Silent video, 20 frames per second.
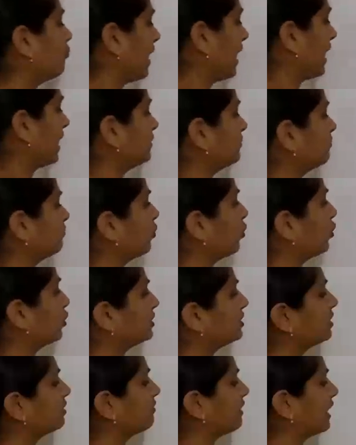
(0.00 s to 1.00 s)
when
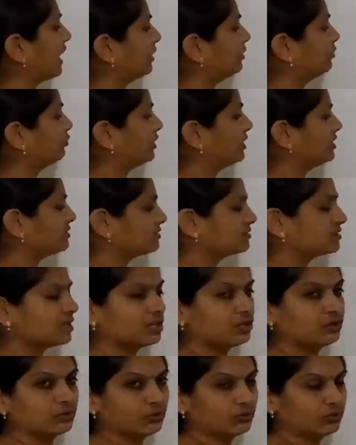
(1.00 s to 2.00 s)
both the value is
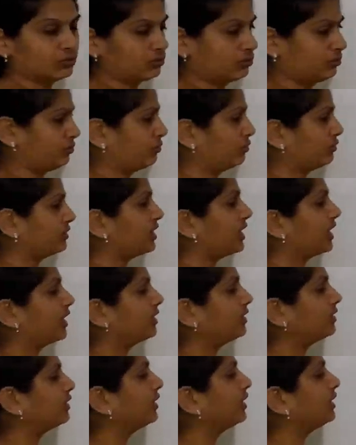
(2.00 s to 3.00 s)
0,
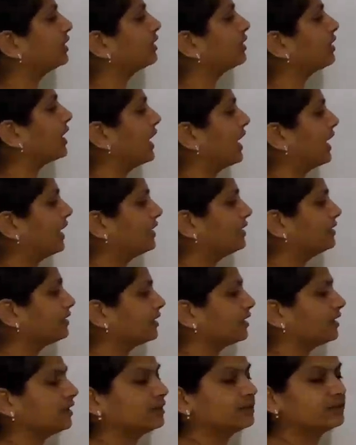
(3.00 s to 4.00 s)
then in a AND
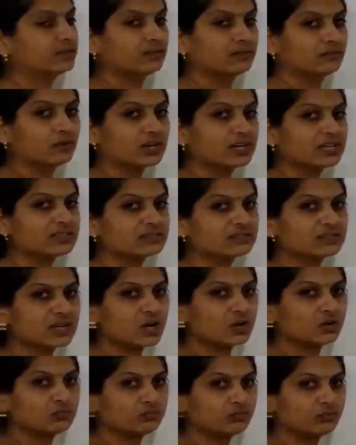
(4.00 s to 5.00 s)
gate, what is the
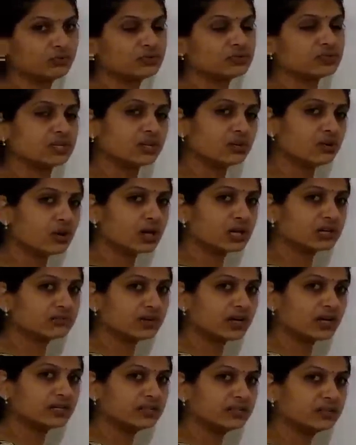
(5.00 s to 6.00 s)
output, 0 or
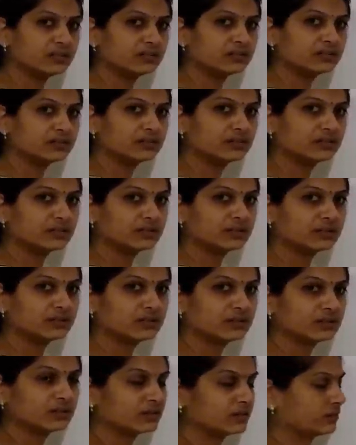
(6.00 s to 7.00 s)
1?
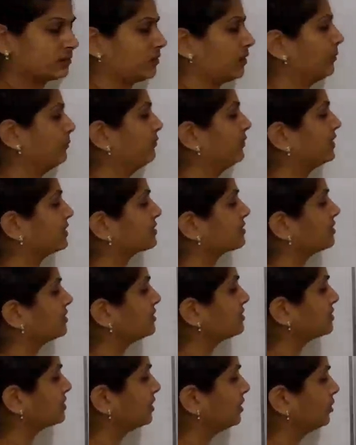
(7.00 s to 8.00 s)

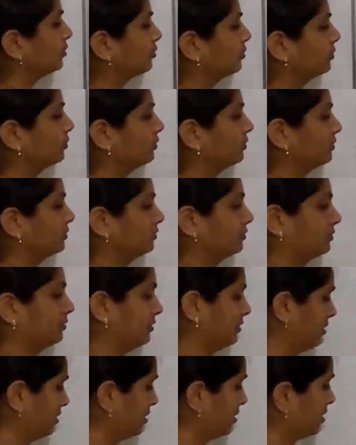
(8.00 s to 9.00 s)
Obviously 0.
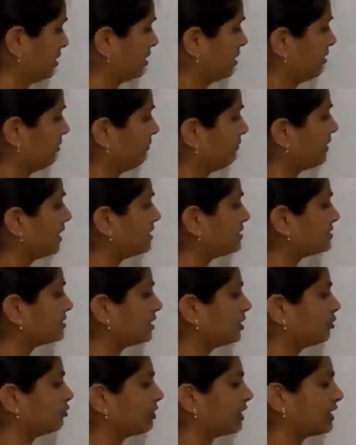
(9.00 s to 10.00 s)
When
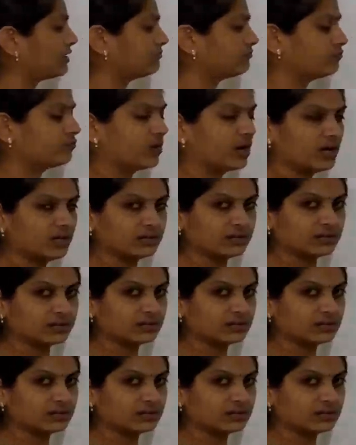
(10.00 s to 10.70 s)
0 and 1,